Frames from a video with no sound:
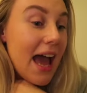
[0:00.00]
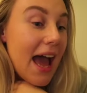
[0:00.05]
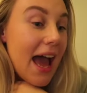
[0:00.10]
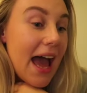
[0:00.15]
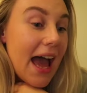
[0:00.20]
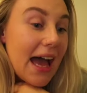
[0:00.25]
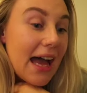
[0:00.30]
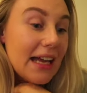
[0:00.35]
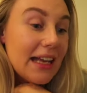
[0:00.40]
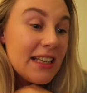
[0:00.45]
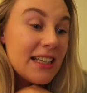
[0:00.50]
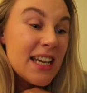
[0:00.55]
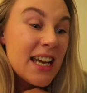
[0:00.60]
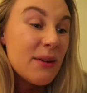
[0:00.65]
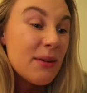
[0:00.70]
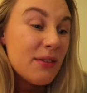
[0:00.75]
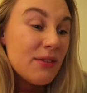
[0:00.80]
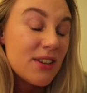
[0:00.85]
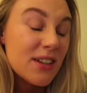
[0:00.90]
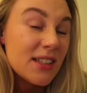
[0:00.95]
And yeah,
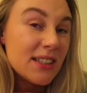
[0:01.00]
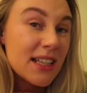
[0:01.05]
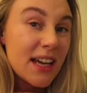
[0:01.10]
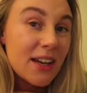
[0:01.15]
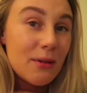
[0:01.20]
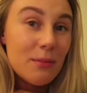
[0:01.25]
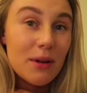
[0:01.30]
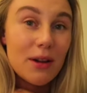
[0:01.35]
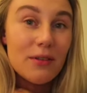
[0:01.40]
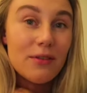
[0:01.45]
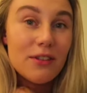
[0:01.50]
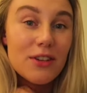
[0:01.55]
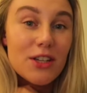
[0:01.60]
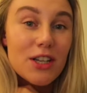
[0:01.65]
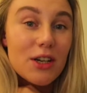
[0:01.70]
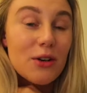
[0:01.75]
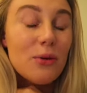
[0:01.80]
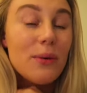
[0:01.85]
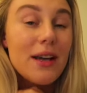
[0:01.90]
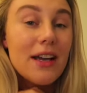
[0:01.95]
we've just had a bit of a
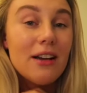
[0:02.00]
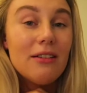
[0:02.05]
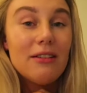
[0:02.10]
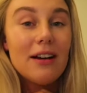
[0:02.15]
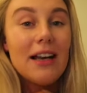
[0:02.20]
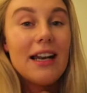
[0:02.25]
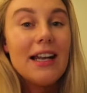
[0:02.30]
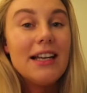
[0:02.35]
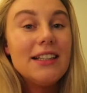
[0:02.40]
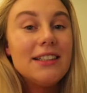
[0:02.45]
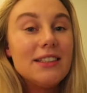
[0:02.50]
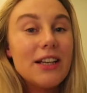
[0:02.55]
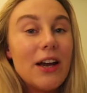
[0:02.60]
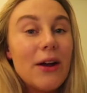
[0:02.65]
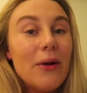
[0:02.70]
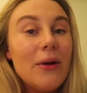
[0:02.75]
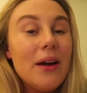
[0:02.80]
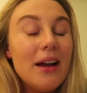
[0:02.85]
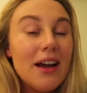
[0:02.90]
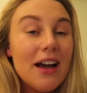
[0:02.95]
chill week really, so